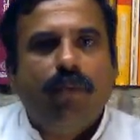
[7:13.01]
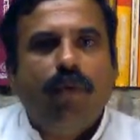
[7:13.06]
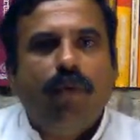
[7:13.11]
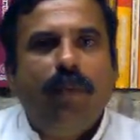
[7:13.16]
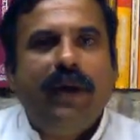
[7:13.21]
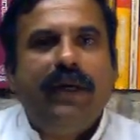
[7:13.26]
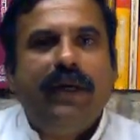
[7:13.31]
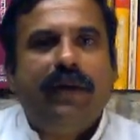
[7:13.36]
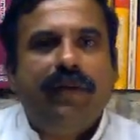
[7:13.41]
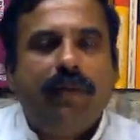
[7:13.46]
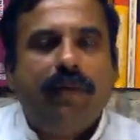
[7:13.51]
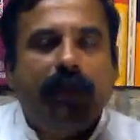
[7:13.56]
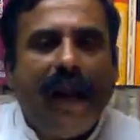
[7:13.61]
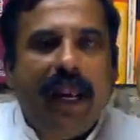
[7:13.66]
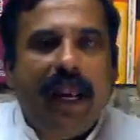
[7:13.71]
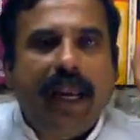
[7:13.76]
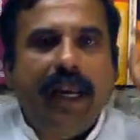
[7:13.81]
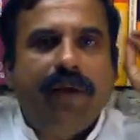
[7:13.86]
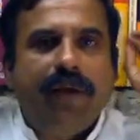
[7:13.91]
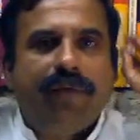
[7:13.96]
Movement of the
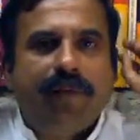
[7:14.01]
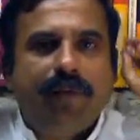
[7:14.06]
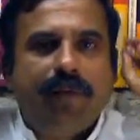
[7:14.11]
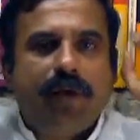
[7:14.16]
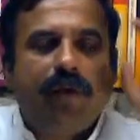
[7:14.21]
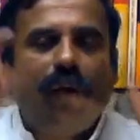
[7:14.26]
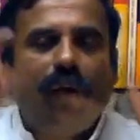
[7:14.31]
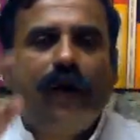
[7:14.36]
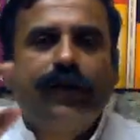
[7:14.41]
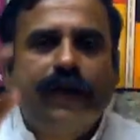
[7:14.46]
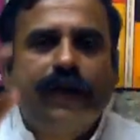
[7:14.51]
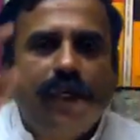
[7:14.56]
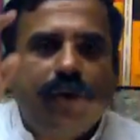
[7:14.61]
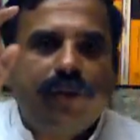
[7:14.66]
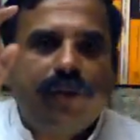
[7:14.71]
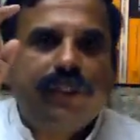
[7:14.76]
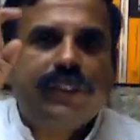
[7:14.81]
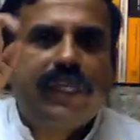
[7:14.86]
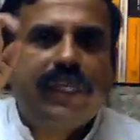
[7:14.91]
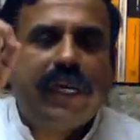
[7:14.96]
mind from the
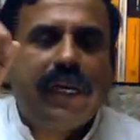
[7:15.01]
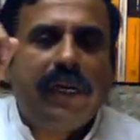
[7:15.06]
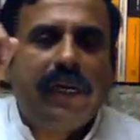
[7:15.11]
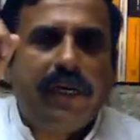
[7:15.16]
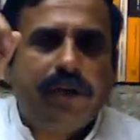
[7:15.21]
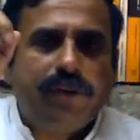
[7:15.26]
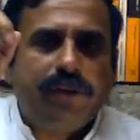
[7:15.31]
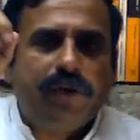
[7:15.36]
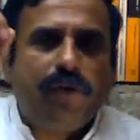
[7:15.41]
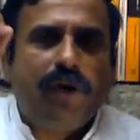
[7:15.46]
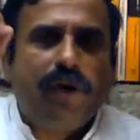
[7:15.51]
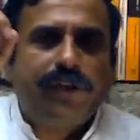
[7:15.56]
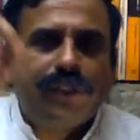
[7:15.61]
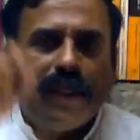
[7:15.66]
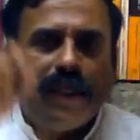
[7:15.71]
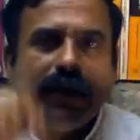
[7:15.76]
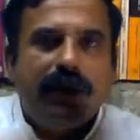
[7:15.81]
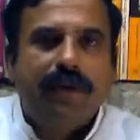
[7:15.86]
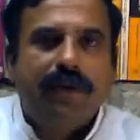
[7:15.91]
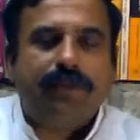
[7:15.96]
grosser to the subtle to the
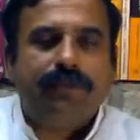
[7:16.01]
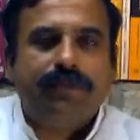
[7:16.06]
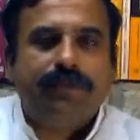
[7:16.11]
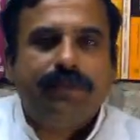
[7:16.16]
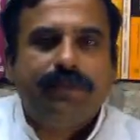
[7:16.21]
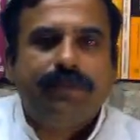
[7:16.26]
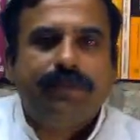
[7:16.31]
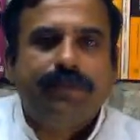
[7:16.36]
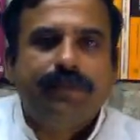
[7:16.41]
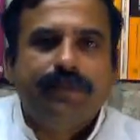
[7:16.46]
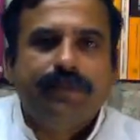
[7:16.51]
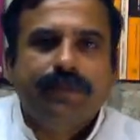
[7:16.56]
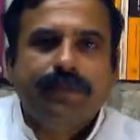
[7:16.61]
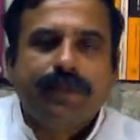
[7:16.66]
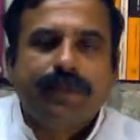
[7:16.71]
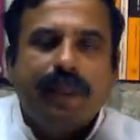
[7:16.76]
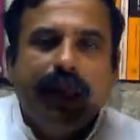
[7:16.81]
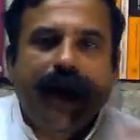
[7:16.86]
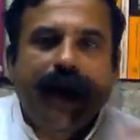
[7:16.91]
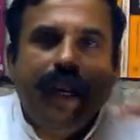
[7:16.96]
causal.
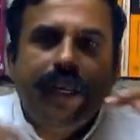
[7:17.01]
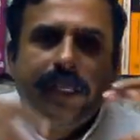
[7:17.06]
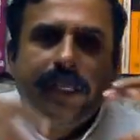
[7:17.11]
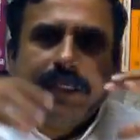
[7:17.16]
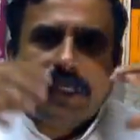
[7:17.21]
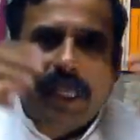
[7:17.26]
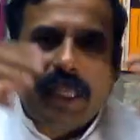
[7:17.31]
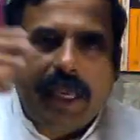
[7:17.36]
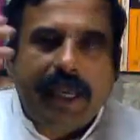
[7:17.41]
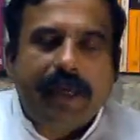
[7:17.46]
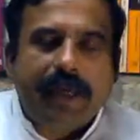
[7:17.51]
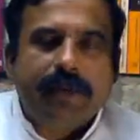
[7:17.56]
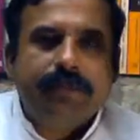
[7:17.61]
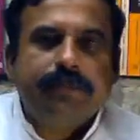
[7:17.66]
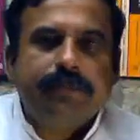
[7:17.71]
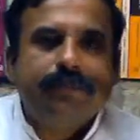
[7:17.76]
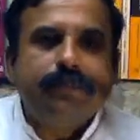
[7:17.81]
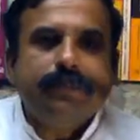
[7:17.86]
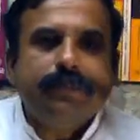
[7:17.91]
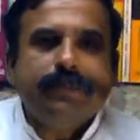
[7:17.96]
It is like
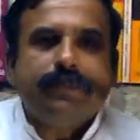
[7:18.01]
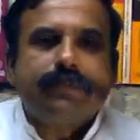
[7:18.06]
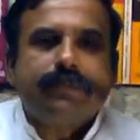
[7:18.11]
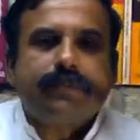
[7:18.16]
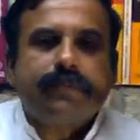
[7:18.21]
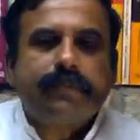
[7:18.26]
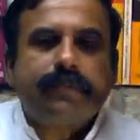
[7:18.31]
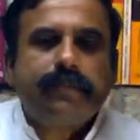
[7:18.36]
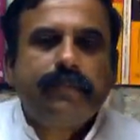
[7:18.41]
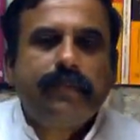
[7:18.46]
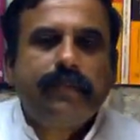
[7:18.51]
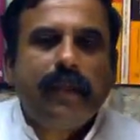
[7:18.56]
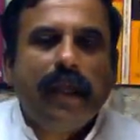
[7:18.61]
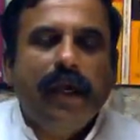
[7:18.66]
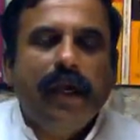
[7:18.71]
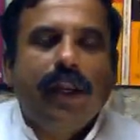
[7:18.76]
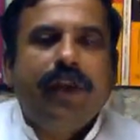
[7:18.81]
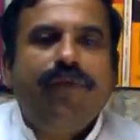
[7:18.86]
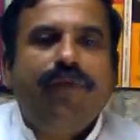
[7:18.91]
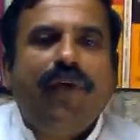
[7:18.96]

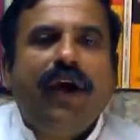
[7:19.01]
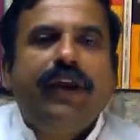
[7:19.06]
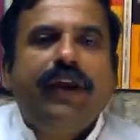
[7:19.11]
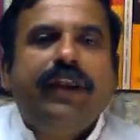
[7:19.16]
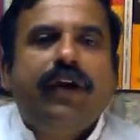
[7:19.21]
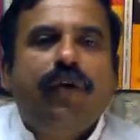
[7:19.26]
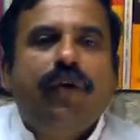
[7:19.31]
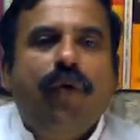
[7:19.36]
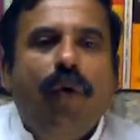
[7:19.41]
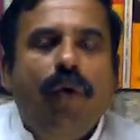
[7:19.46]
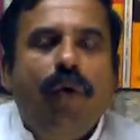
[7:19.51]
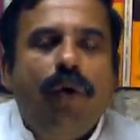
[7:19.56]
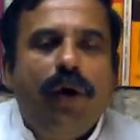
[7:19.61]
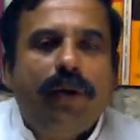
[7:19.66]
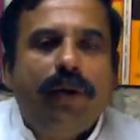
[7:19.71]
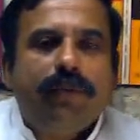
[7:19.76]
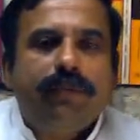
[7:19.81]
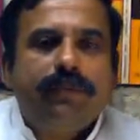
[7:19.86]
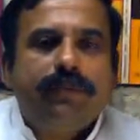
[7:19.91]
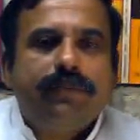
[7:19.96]
refining
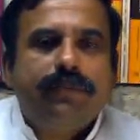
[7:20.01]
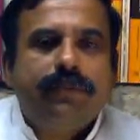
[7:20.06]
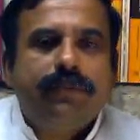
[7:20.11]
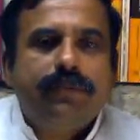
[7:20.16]
gold.